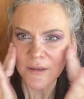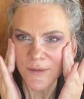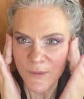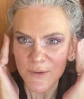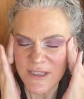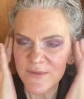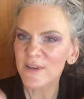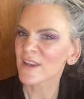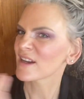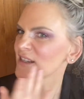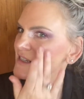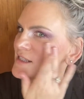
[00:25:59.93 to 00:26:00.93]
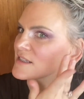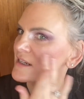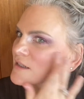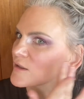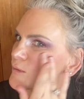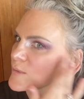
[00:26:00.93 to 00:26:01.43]
I always feel like it does need a
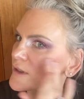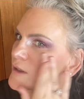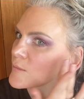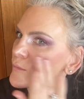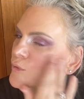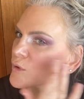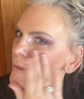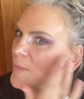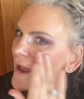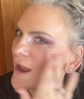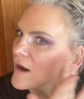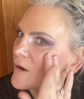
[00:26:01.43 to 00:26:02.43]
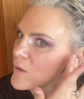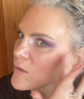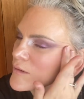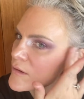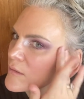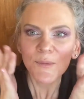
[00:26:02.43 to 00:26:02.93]
little bit more kapow,
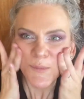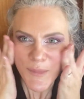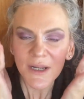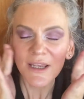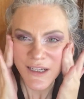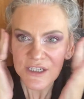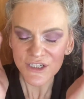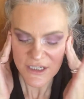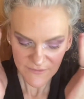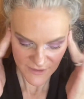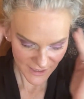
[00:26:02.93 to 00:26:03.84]
but I can achieve that